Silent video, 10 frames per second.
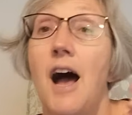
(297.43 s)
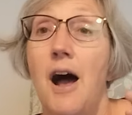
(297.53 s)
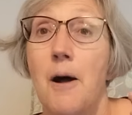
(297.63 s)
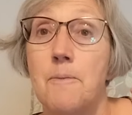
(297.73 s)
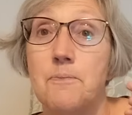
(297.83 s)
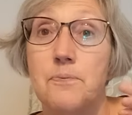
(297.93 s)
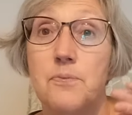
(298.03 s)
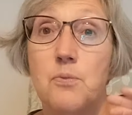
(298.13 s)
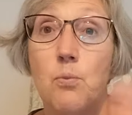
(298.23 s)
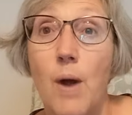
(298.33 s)

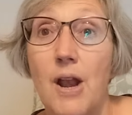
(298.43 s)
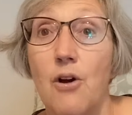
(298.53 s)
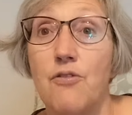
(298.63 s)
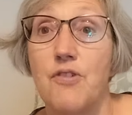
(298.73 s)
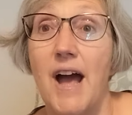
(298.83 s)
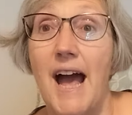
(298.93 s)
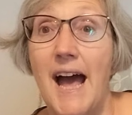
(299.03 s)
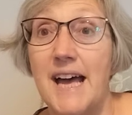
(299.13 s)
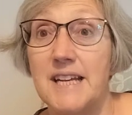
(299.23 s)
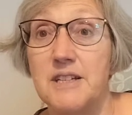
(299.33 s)
well off,
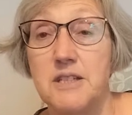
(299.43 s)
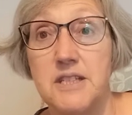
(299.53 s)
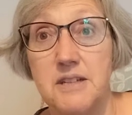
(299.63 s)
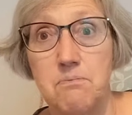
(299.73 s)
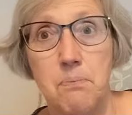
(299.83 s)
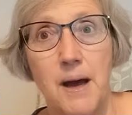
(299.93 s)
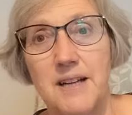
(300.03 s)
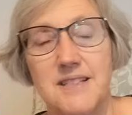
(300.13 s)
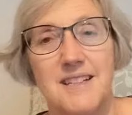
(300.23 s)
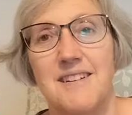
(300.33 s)

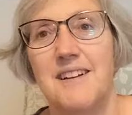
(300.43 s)
but